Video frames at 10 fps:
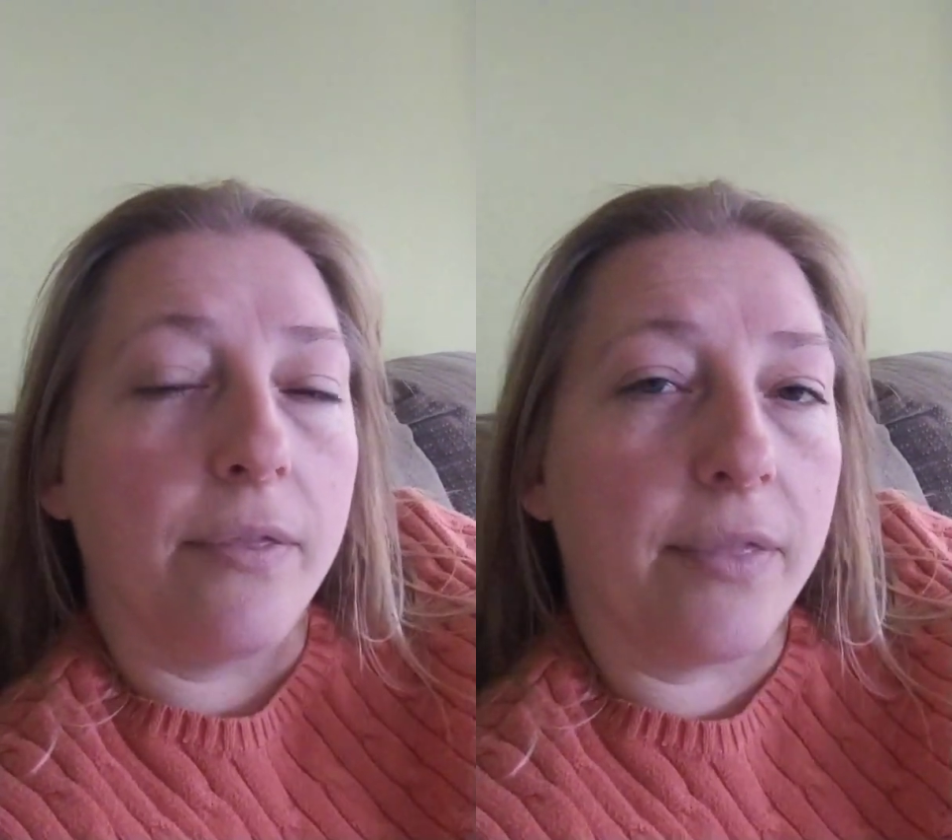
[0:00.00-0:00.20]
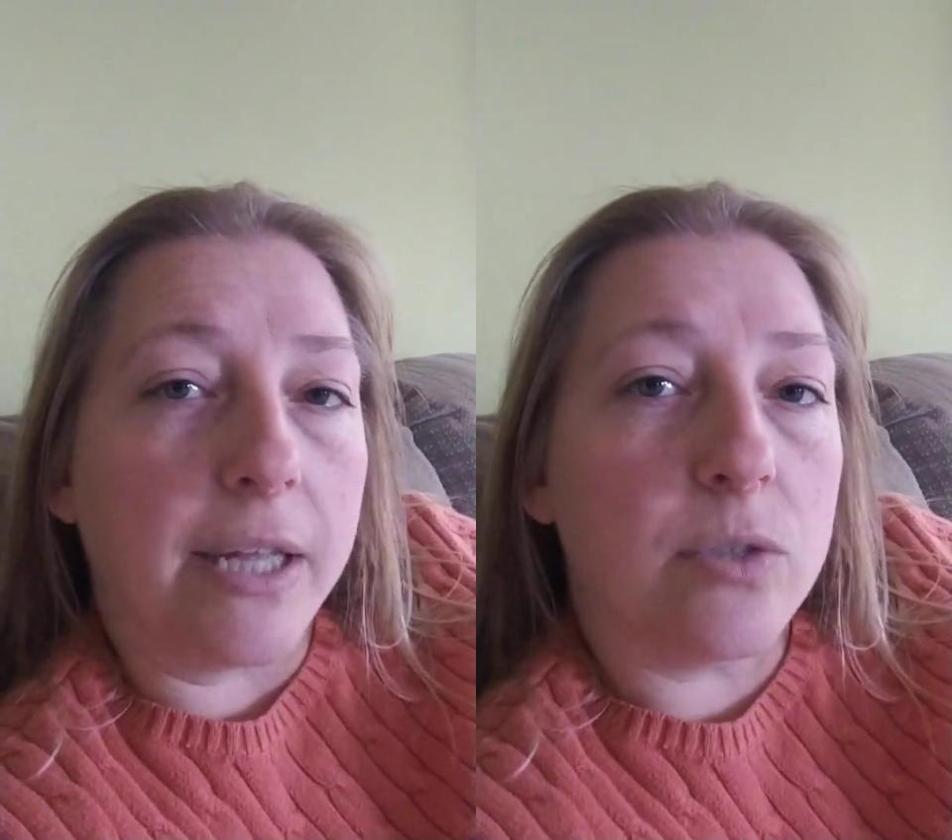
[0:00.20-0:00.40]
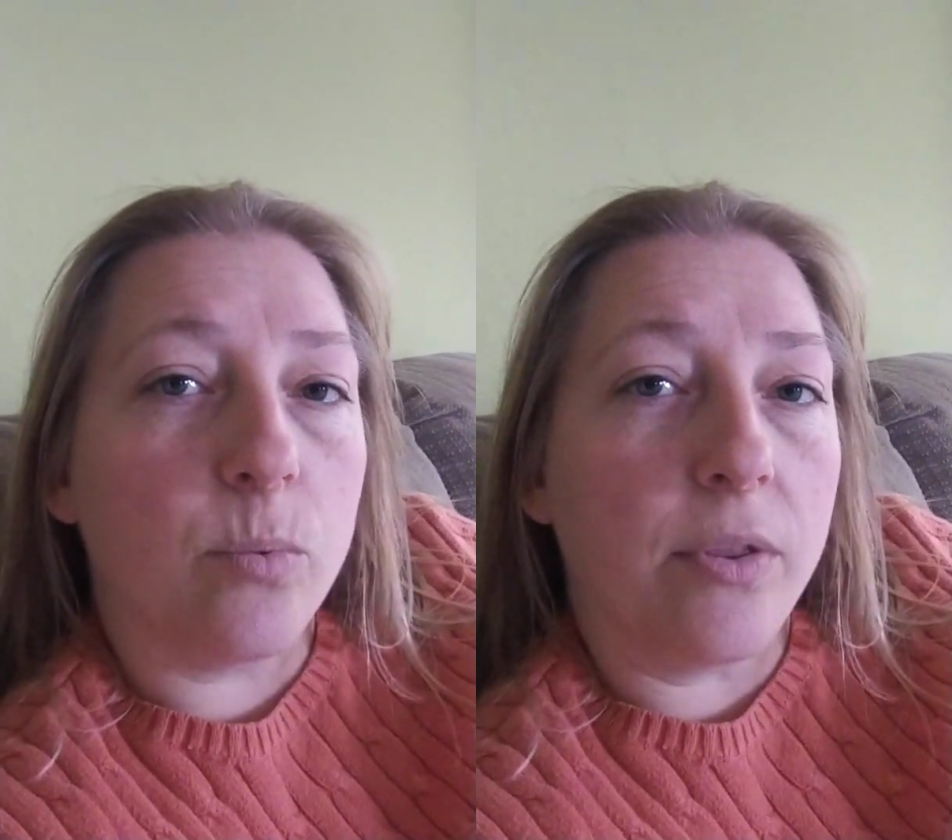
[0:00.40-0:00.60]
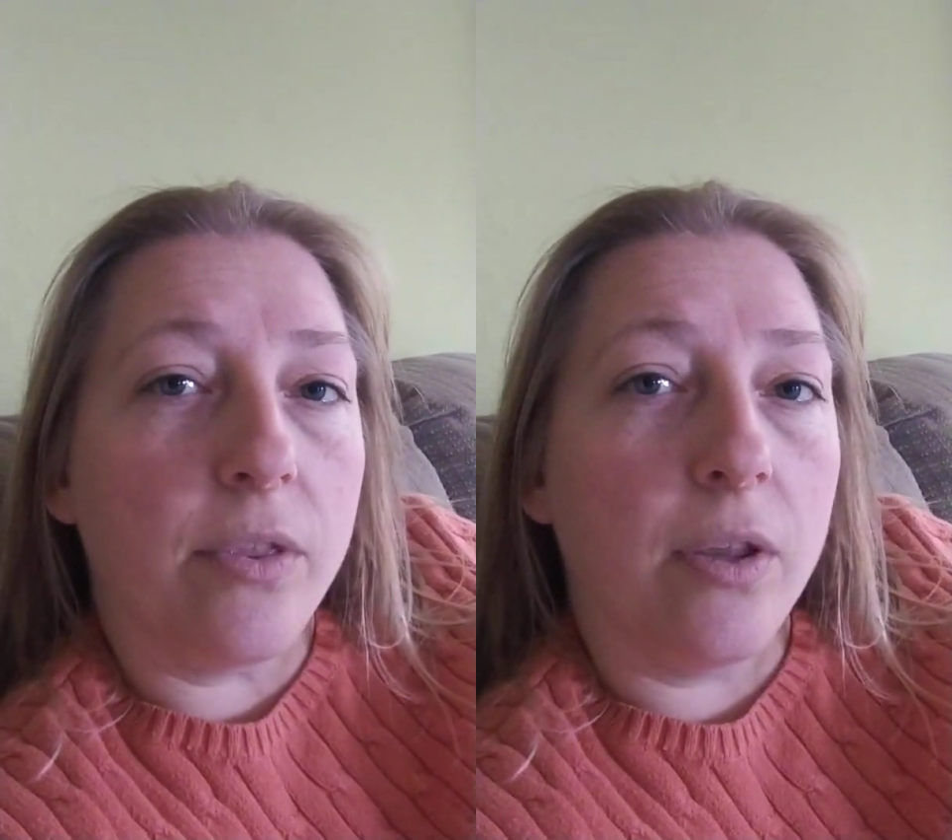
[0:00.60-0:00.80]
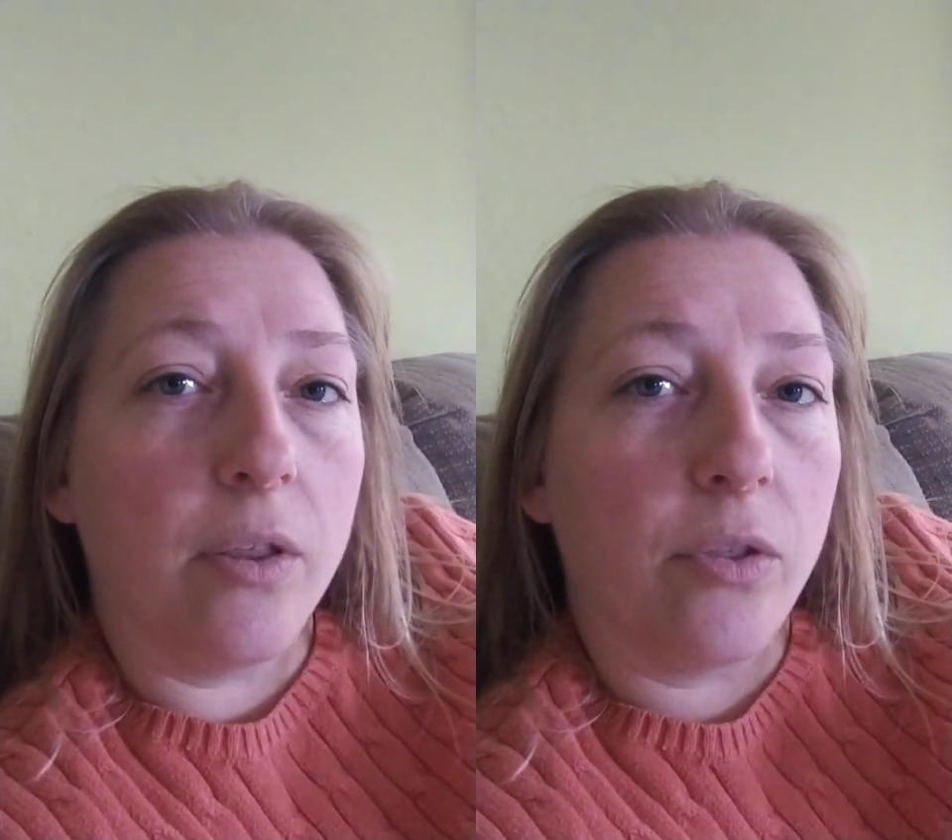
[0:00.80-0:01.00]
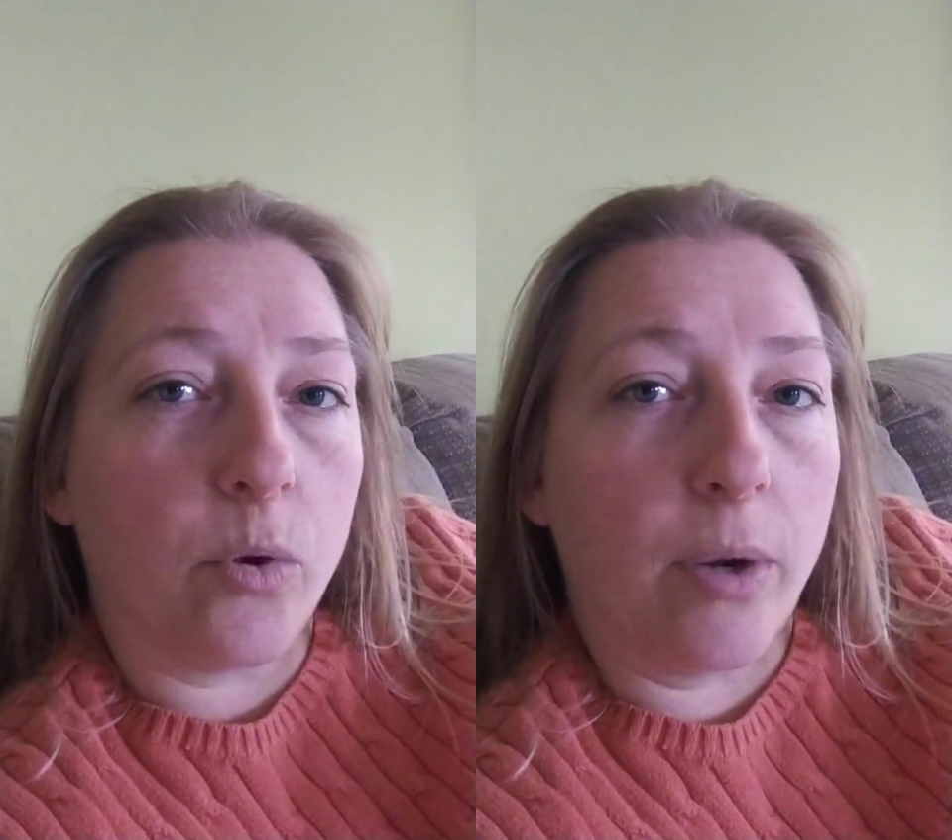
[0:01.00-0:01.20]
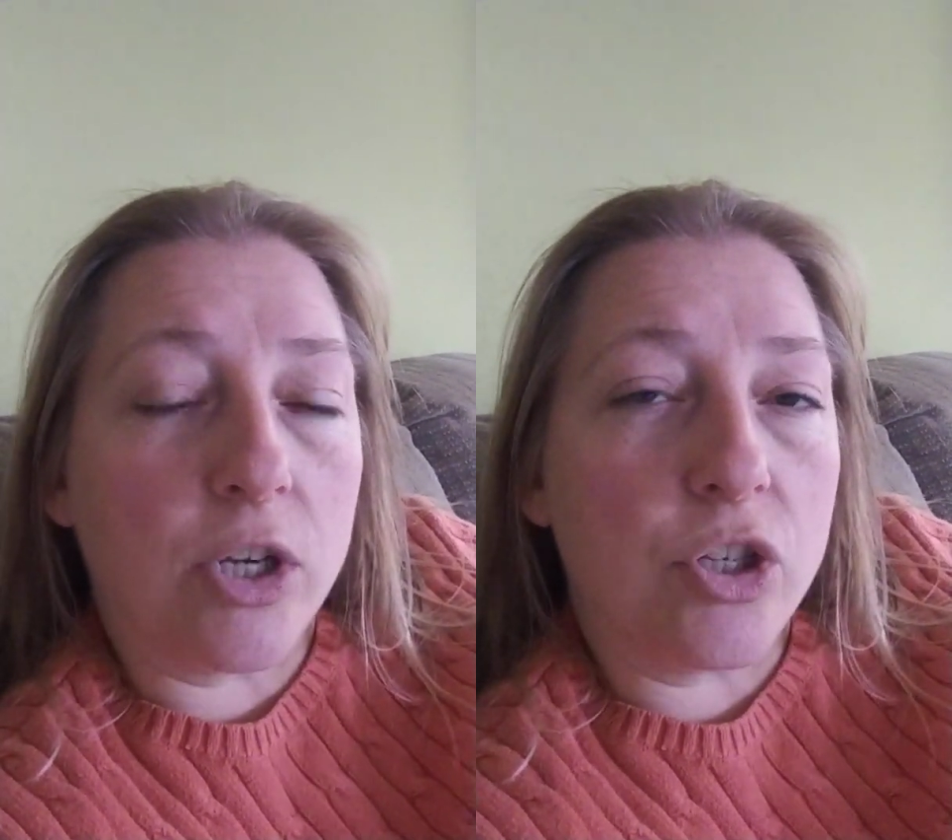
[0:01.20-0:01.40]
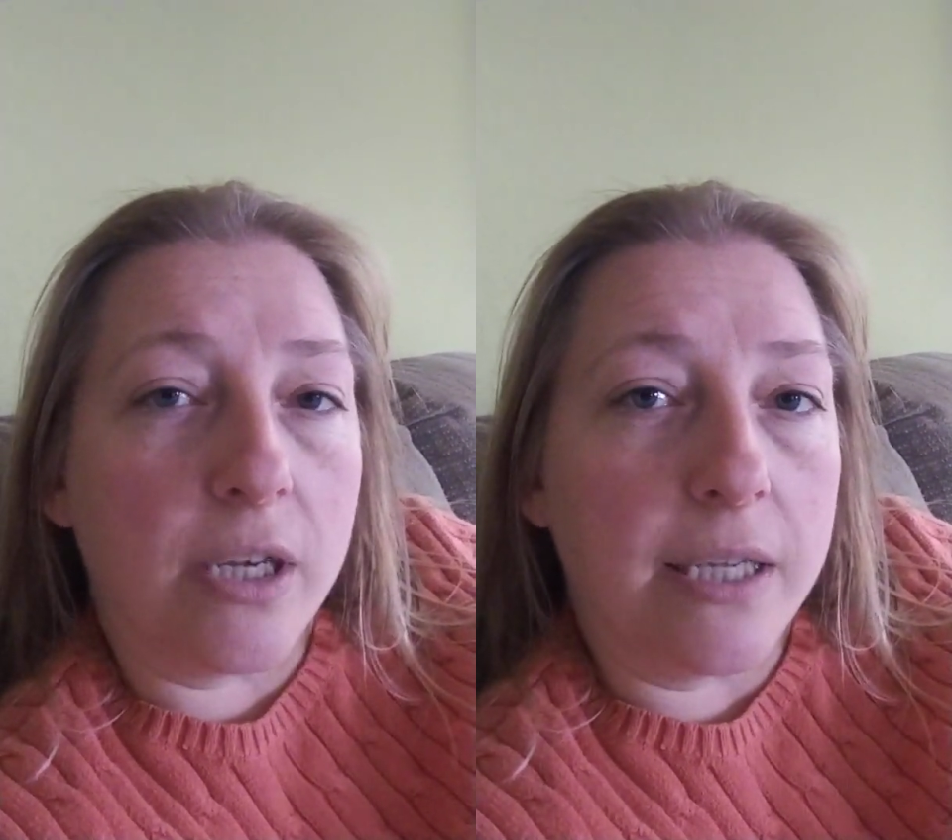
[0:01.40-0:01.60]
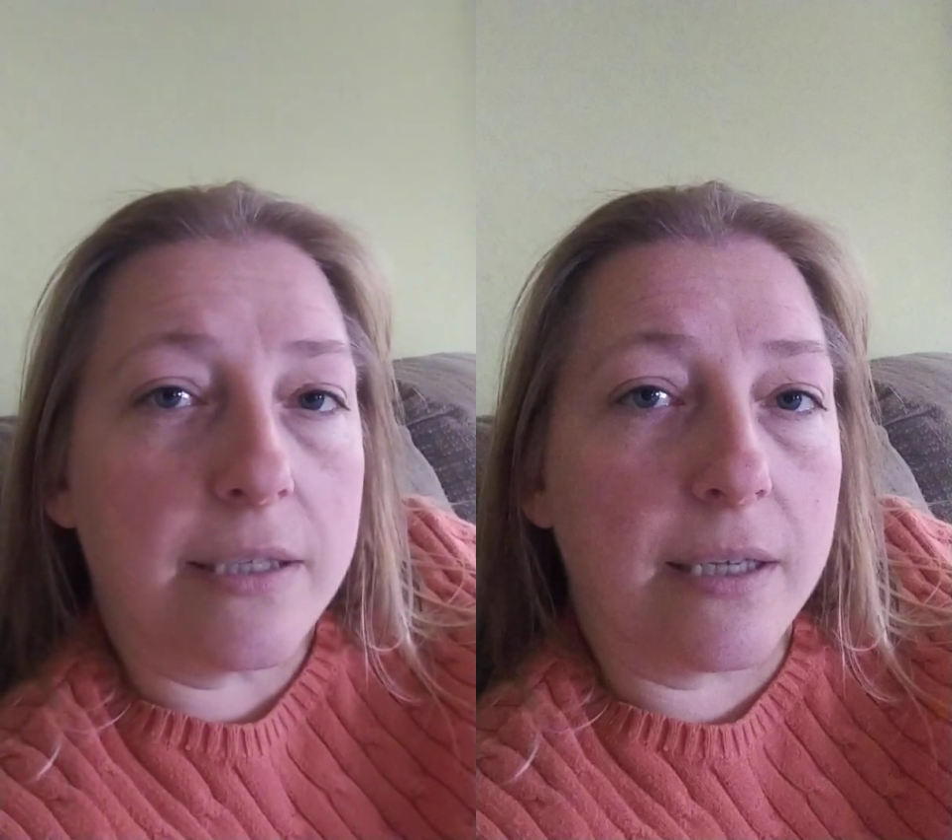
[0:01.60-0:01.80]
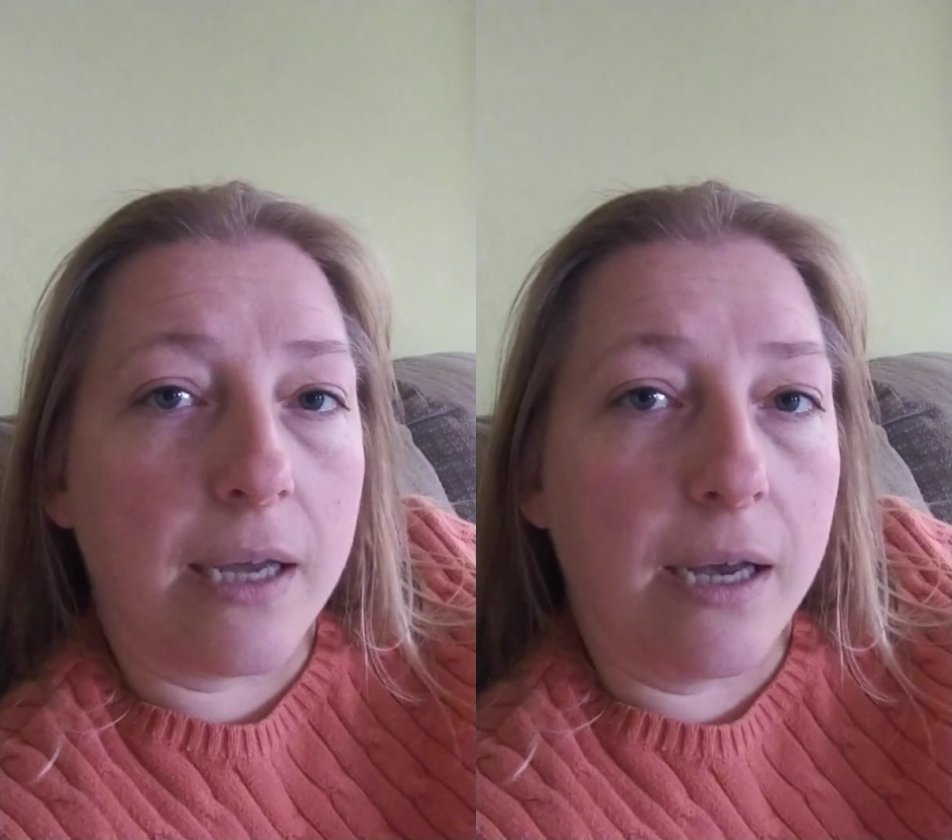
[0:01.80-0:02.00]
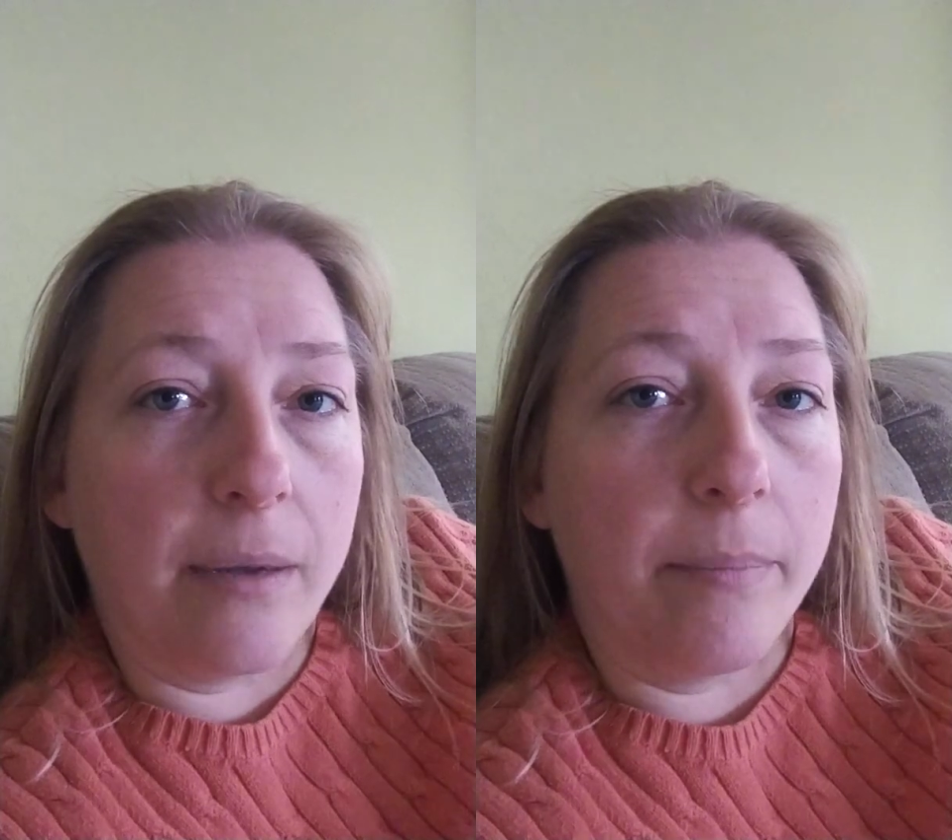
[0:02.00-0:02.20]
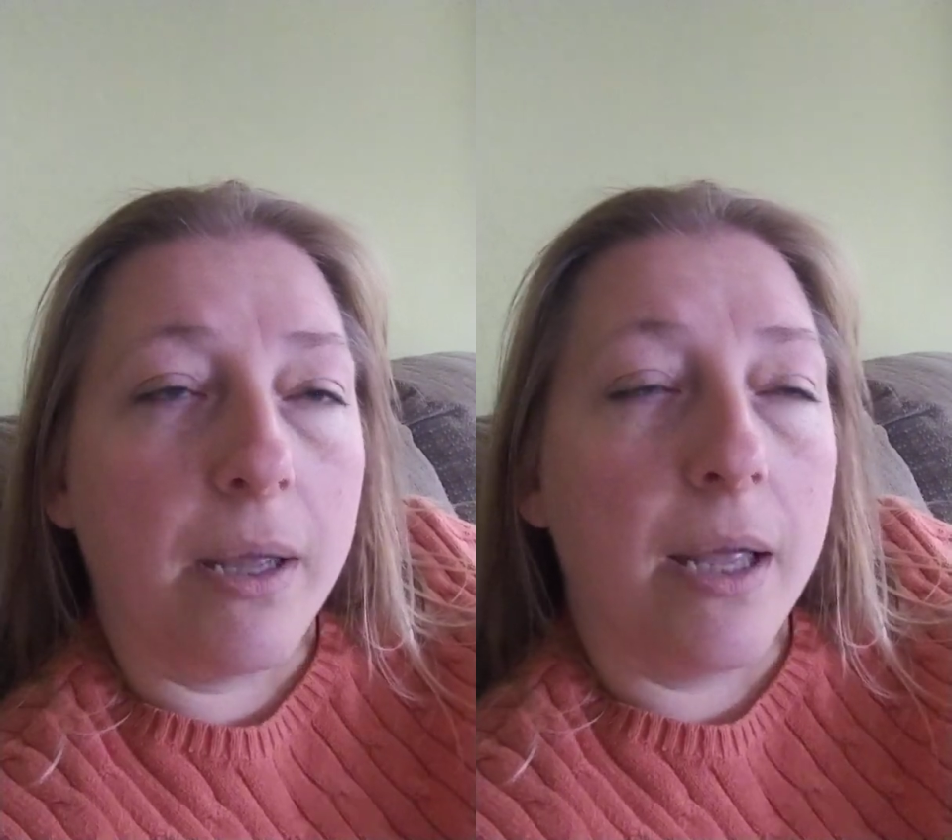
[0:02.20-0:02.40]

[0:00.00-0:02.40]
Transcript: that's when the correction needs to come.